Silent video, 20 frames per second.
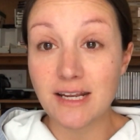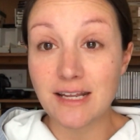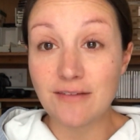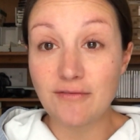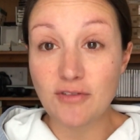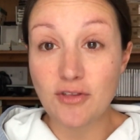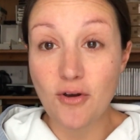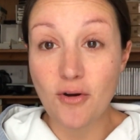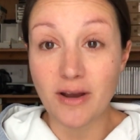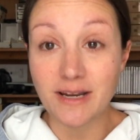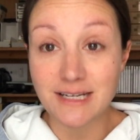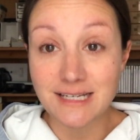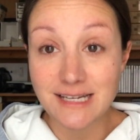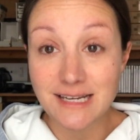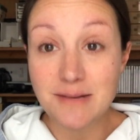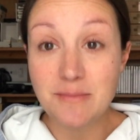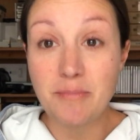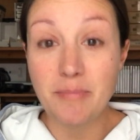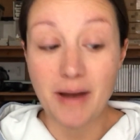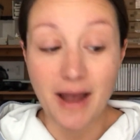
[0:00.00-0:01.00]
even though I
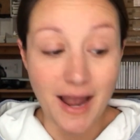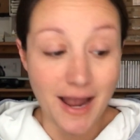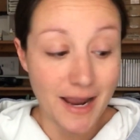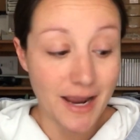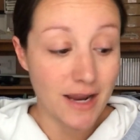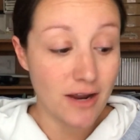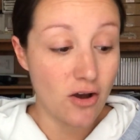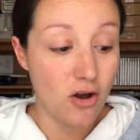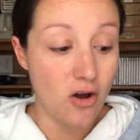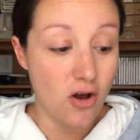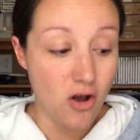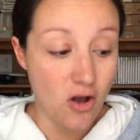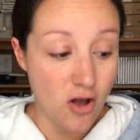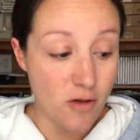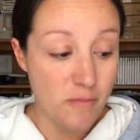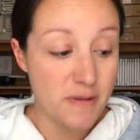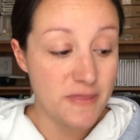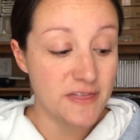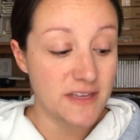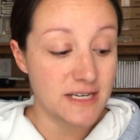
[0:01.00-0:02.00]
did buy all
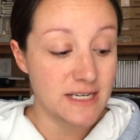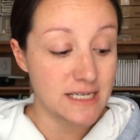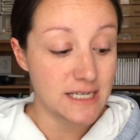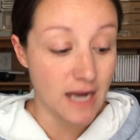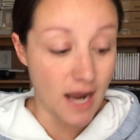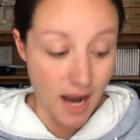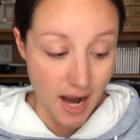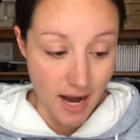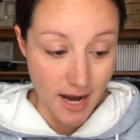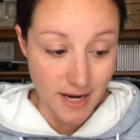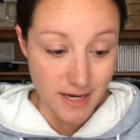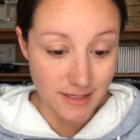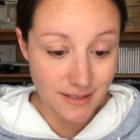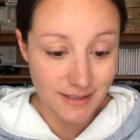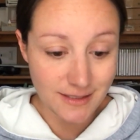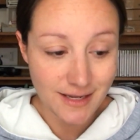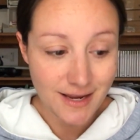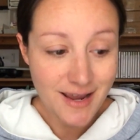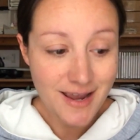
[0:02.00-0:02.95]
but the dies